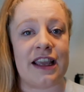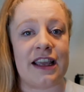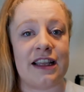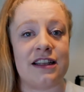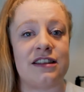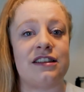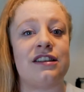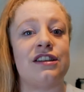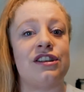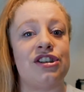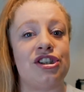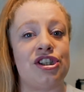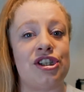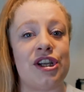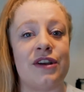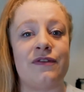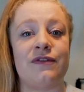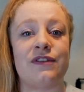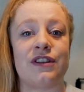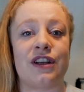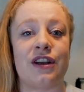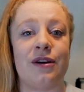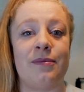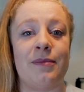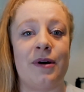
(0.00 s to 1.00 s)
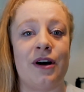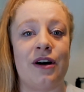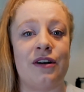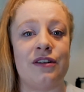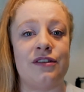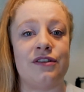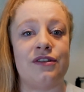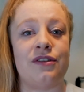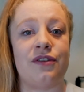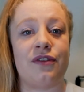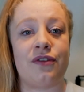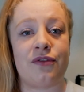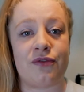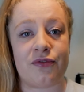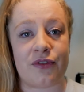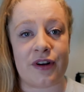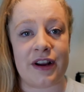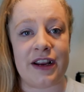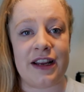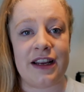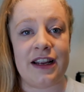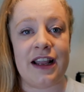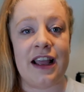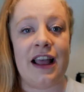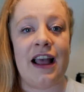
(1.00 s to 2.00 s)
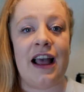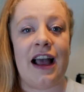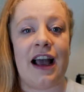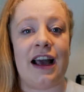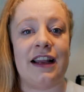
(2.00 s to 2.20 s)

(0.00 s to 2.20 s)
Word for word: it's Shift Command 3,